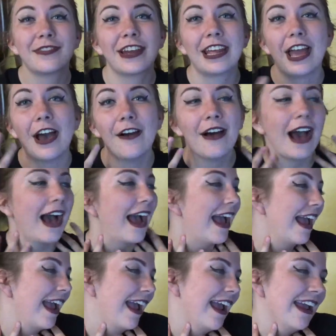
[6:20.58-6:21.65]
video.
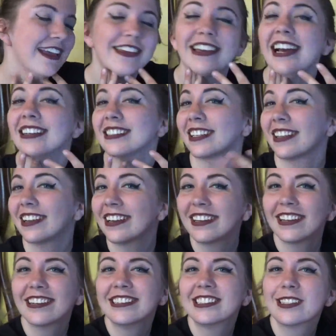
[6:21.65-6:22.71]
I you got to
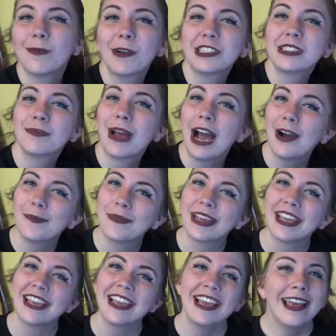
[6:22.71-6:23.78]
learn so much about
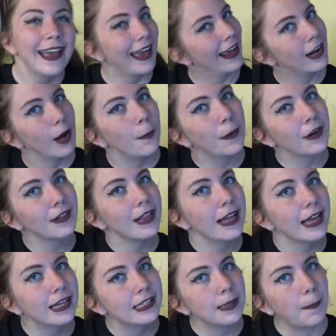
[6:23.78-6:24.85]
me, and I'll put a
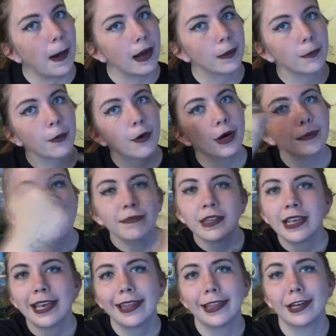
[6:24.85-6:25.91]
link to Pottermore
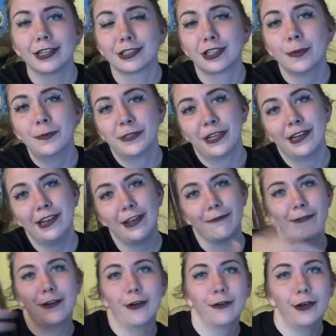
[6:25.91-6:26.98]
in the description
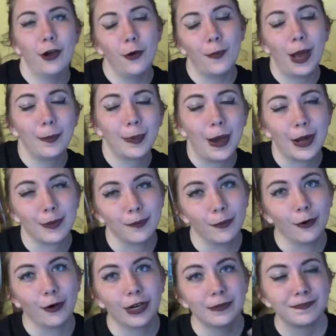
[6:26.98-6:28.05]
if you don't know about
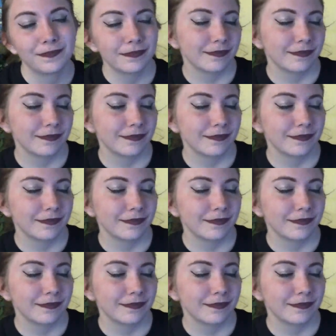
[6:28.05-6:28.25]
Pottermore.